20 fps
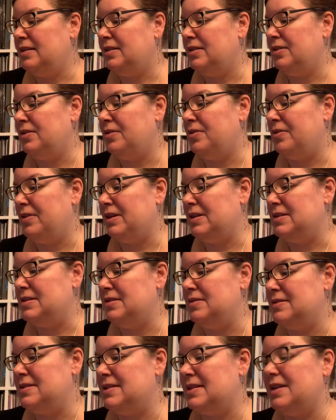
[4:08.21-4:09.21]
you're going
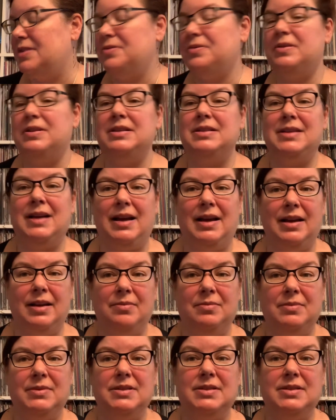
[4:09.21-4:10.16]
to schedule a time